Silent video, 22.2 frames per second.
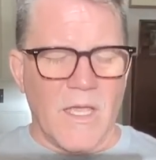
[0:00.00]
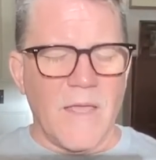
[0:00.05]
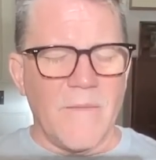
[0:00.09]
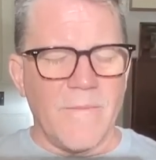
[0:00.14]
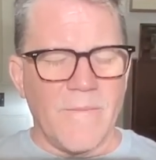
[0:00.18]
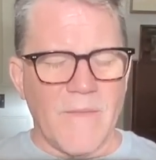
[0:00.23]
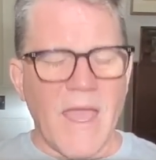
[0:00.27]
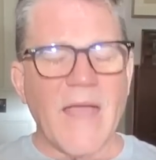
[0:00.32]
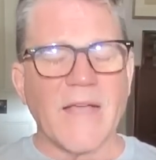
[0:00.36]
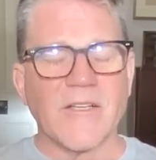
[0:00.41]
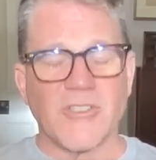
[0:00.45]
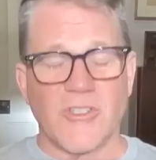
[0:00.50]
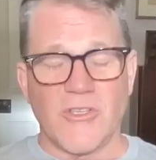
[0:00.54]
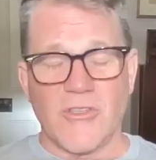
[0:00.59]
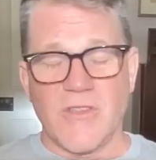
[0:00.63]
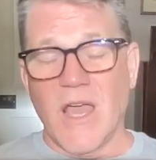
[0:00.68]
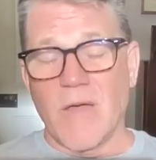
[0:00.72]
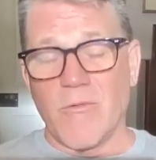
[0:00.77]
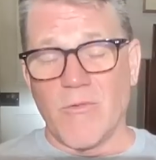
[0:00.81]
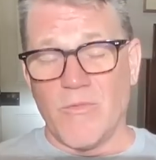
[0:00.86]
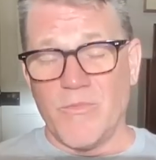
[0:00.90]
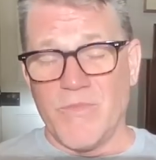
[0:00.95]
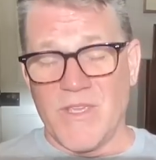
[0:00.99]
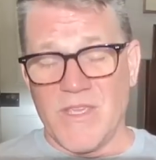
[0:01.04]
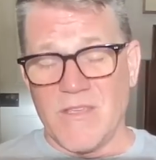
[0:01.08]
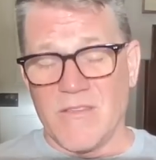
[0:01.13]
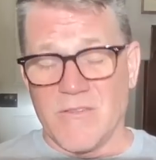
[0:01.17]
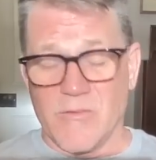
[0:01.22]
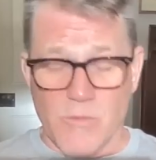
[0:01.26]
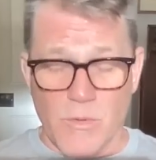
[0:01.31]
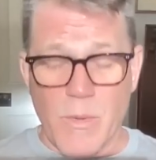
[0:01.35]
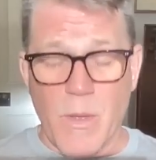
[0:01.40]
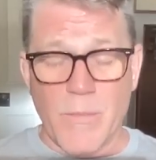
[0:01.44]
And actually,
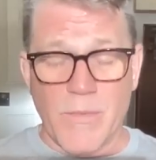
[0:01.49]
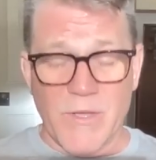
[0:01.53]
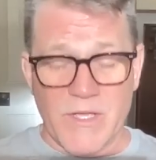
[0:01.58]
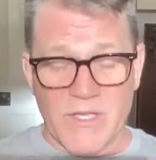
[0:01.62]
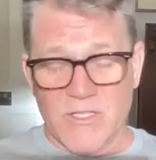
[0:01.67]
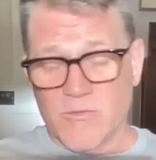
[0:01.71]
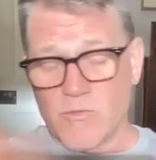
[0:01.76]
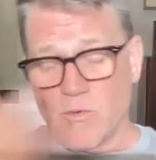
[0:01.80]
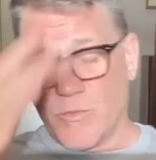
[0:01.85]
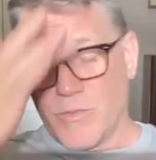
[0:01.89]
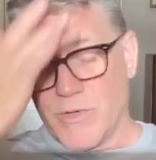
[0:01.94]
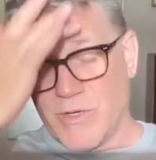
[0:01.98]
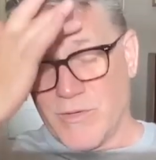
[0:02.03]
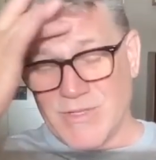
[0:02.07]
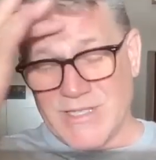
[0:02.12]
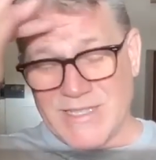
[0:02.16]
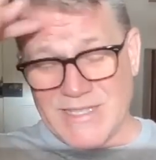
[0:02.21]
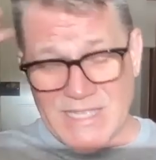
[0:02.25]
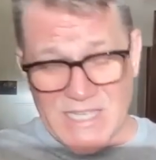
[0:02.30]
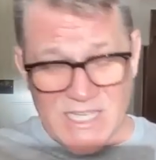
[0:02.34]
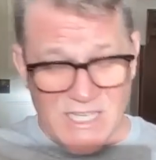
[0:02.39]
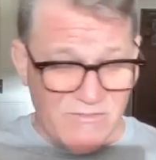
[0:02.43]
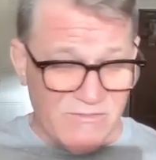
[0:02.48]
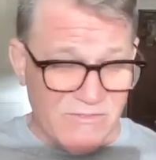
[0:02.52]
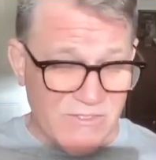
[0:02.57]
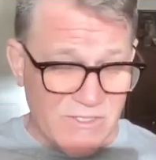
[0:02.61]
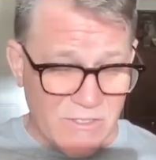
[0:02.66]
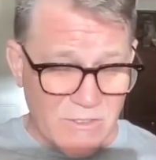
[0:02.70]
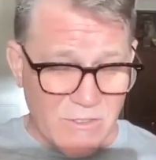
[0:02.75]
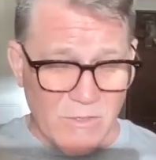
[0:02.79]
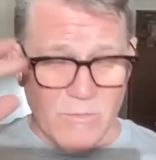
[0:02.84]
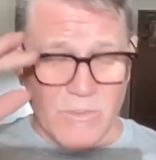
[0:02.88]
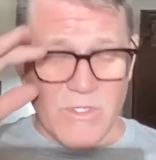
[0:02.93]
the Republicans will be
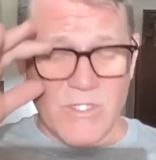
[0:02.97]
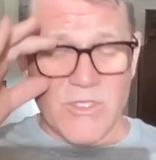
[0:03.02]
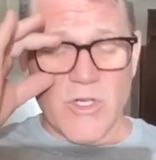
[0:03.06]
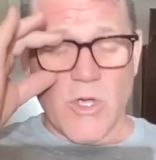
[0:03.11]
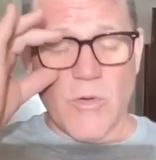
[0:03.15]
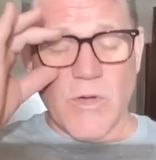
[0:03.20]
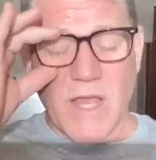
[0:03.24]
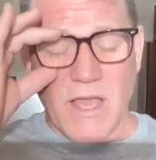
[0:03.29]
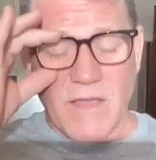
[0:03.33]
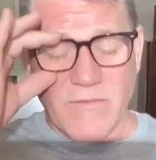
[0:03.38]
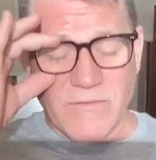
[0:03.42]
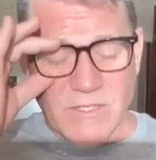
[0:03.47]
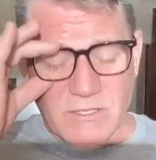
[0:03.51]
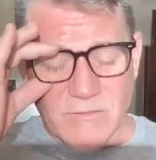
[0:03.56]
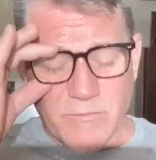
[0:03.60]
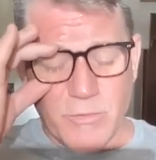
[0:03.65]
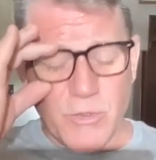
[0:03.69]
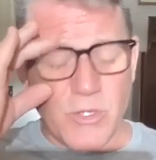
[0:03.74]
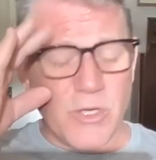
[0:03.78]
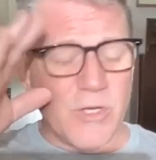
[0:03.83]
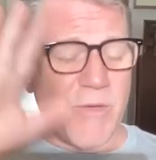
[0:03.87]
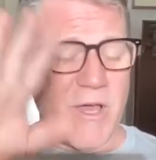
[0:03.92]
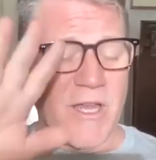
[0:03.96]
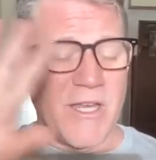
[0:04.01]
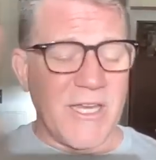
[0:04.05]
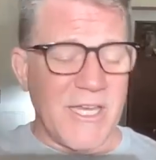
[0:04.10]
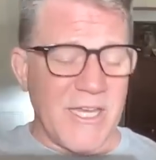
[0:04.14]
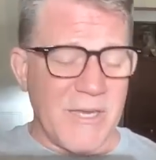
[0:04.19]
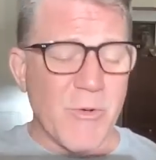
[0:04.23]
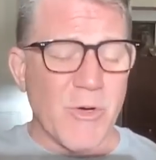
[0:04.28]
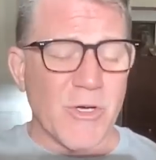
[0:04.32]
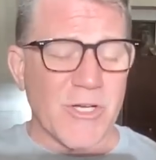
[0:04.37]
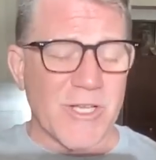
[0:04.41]
relieved. We don't have to put him on
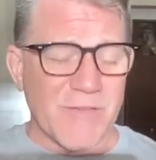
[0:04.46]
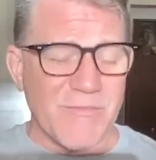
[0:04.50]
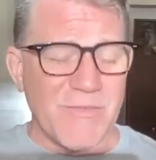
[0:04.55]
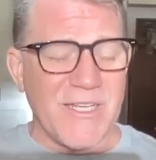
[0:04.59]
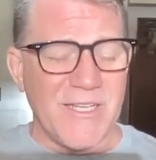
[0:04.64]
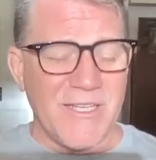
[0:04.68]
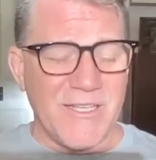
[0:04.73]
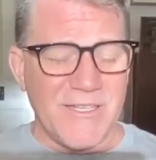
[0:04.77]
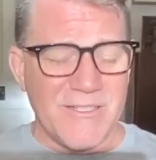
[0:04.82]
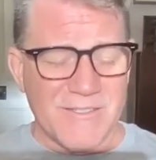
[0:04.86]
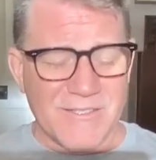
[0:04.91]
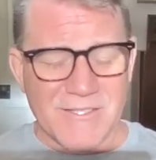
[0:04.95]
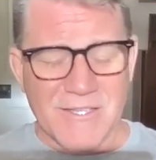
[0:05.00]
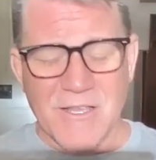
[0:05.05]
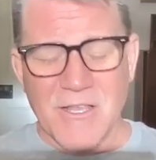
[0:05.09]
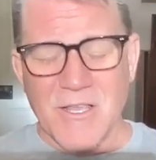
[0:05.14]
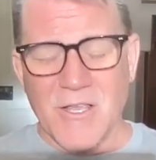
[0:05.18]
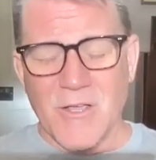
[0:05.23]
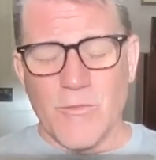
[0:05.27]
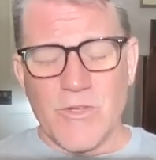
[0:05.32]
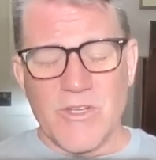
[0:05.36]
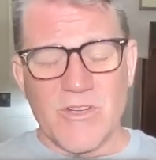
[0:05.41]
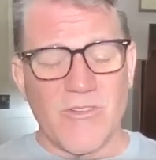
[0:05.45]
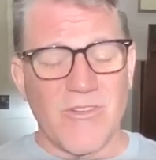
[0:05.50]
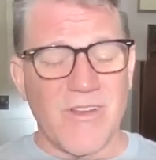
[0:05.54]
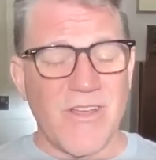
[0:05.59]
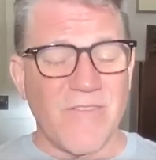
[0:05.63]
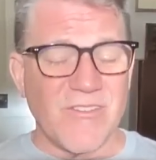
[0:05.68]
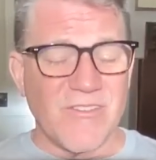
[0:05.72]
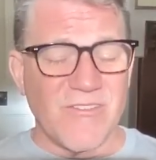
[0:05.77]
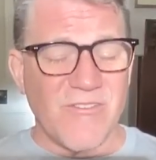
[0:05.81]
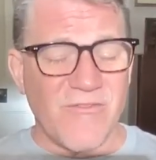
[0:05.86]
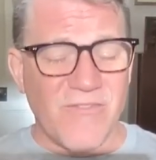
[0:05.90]
any more committees. We don't
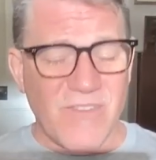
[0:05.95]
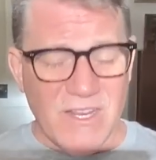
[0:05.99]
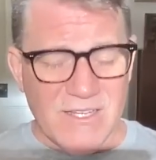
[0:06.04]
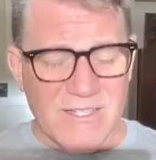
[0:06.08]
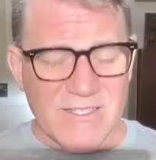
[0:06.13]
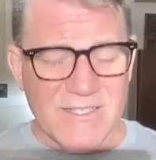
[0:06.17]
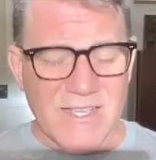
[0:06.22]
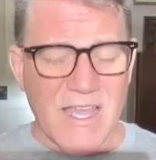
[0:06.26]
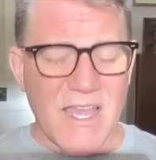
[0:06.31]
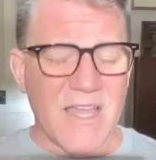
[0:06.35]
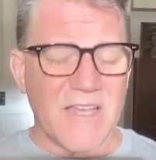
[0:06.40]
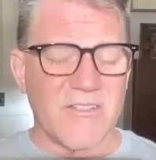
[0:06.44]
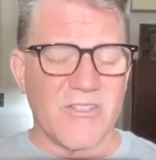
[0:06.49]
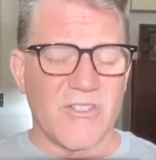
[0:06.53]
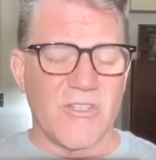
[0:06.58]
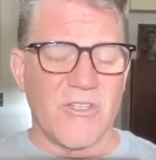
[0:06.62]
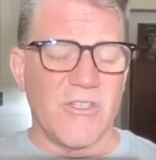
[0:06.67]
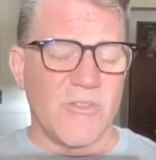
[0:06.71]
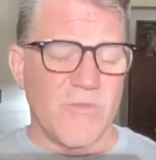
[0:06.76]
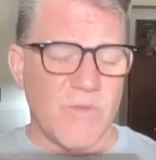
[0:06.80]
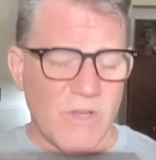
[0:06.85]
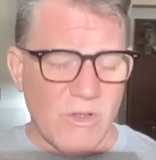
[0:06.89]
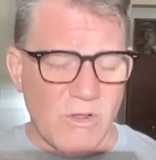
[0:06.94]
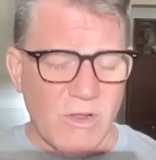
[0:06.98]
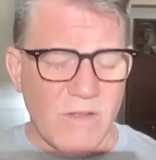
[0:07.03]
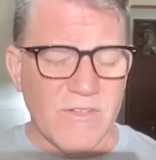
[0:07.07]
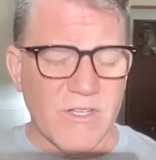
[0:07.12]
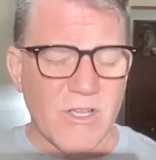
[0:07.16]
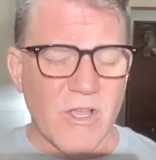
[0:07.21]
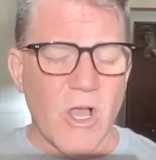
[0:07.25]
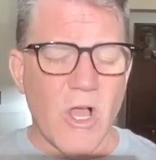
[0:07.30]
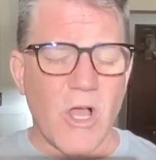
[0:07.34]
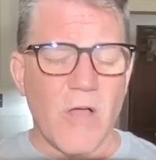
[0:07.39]
have to defend his actions. We don't have
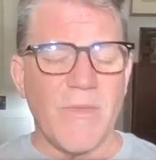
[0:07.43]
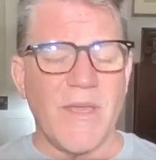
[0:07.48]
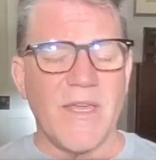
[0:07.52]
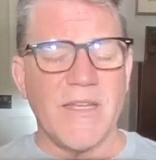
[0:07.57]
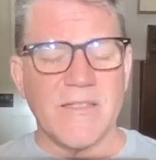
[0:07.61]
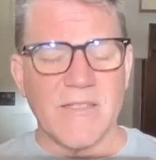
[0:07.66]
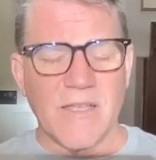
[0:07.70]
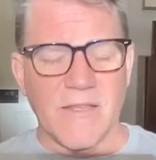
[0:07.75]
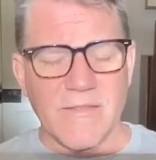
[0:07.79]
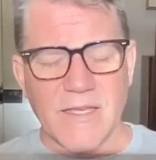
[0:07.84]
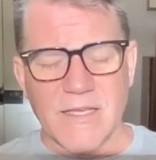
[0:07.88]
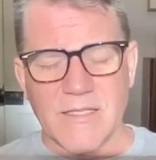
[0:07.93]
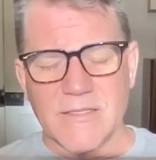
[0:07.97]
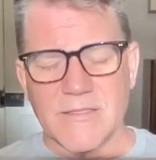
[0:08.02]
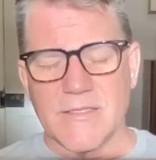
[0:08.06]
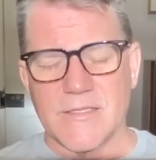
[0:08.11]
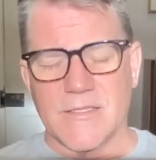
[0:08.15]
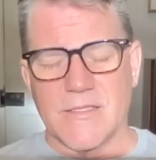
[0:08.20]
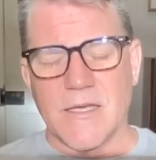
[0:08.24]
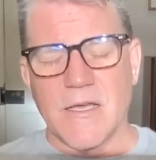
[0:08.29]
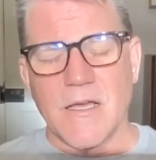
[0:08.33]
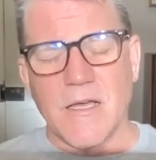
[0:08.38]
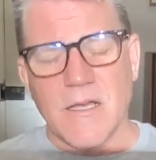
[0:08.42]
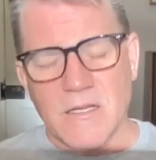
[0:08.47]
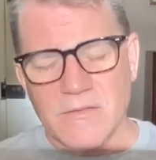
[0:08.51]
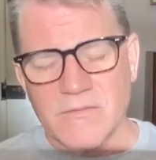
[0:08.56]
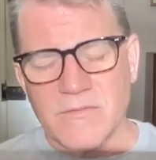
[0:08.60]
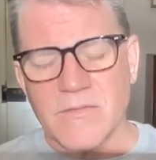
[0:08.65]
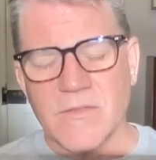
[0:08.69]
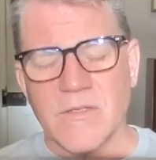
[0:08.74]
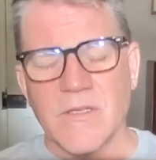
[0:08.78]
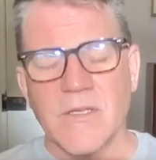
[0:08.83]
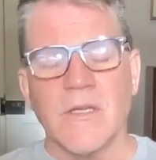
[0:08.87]
to comment on that
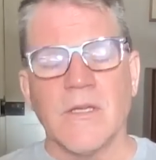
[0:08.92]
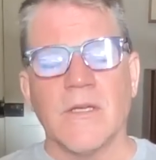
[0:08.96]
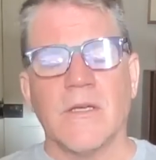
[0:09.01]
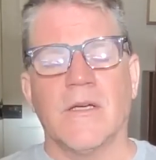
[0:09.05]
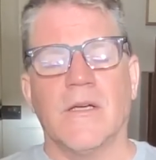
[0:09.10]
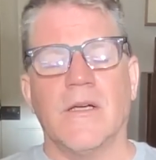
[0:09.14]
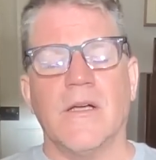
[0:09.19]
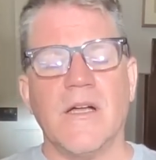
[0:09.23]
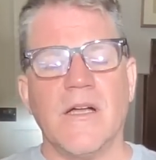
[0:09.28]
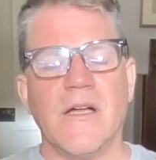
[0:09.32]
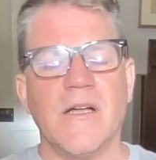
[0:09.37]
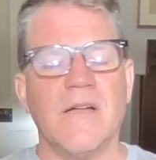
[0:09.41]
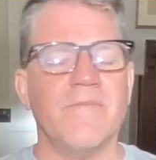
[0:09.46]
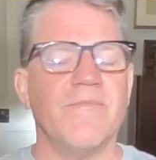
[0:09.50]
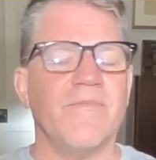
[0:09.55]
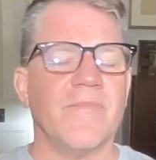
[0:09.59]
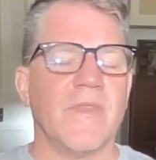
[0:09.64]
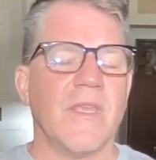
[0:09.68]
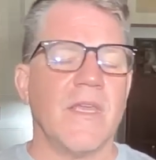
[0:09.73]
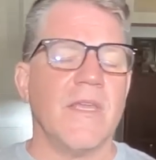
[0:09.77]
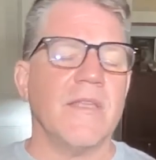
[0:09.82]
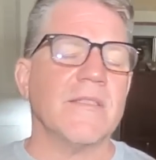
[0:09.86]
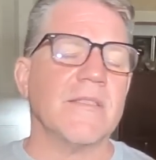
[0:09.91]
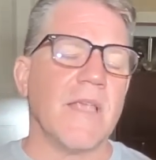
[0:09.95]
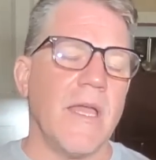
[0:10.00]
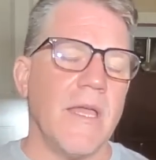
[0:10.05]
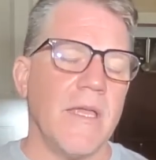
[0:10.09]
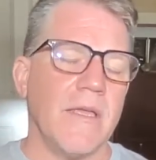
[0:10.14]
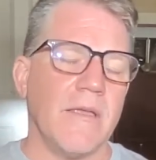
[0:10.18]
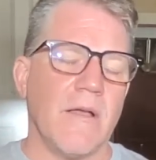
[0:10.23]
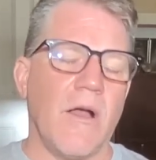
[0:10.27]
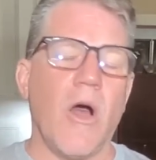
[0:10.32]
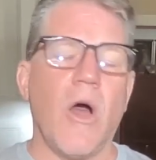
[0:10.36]
stuff. It's
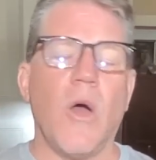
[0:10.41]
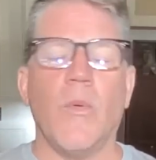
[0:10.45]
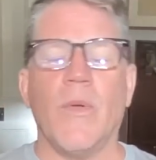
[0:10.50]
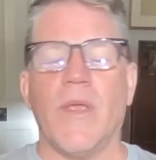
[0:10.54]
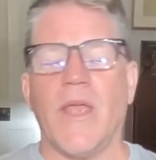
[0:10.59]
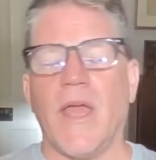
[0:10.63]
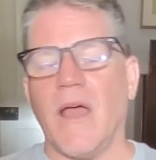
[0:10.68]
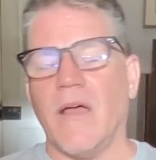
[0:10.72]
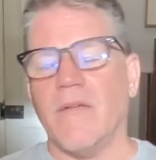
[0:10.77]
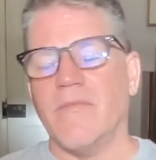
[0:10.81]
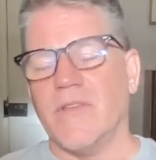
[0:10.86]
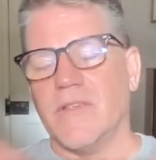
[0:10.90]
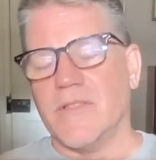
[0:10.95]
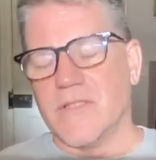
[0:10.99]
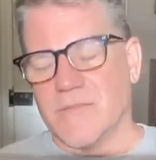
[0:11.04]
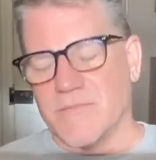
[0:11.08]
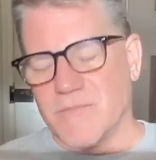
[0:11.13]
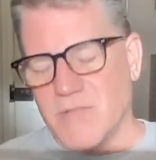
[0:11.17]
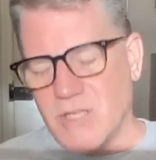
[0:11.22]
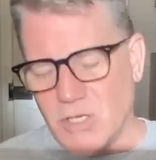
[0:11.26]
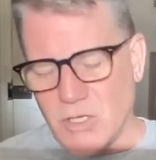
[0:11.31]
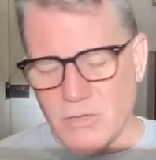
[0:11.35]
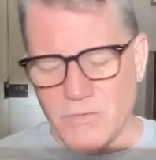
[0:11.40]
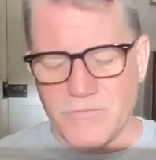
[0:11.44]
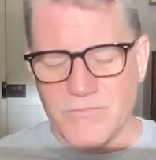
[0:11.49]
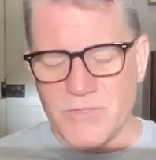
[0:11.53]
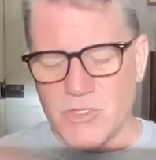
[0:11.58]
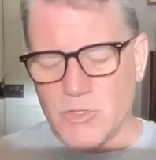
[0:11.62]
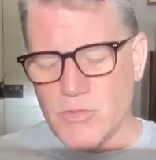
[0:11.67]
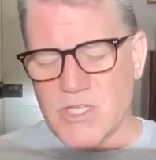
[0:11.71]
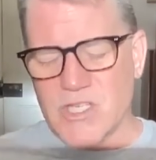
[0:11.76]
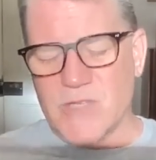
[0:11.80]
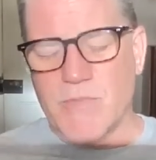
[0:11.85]
like all we have is,
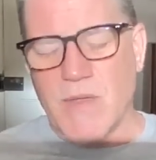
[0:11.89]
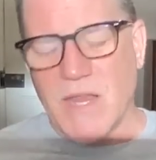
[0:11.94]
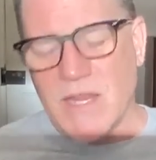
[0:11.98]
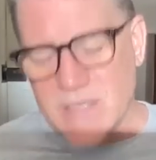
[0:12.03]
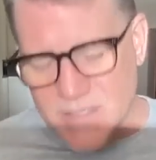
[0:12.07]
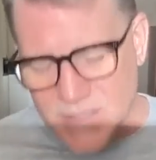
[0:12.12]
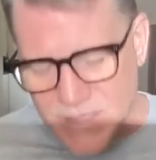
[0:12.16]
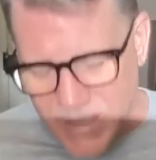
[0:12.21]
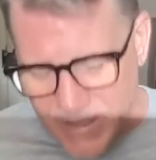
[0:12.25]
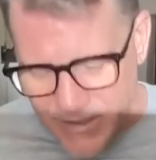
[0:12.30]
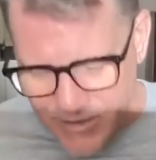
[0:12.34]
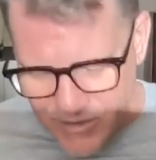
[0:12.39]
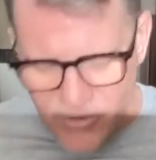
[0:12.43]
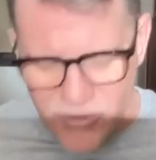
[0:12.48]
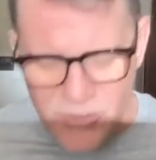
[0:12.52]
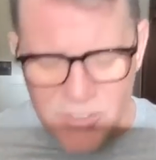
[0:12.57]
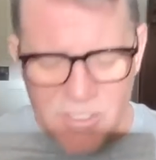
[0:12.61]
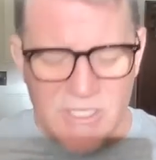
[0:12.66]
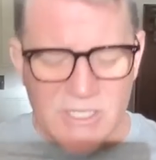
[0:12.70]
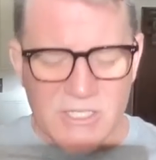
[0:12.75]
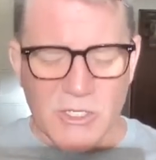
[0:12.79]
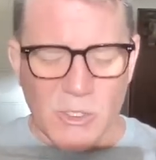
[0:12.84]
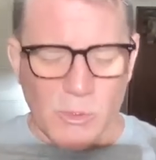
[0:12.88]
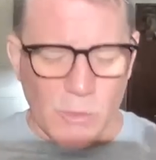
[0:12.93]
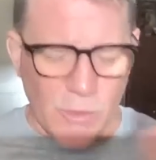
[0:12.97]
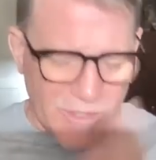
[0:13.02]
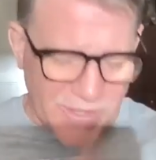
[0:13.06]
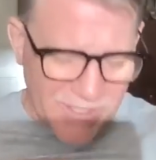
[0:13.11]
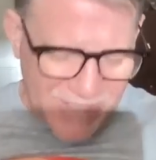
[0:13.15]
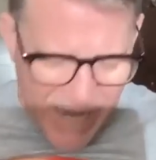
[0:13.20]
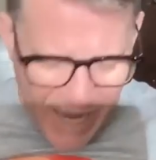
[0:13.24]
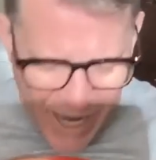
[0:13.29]
Jewish space lasers to deal with